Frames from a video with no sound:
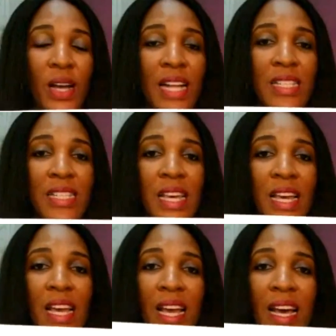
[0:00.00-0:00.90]
You can
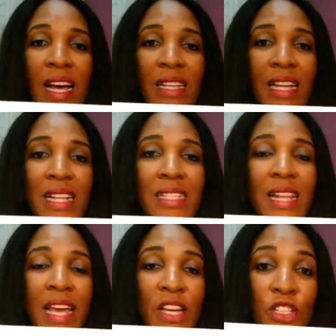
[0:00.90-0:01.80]
see
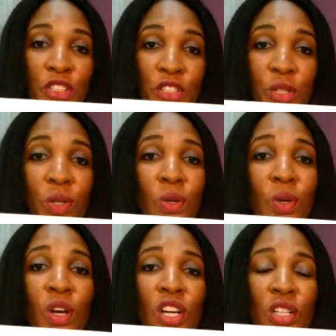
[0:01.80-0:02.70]
that's like you.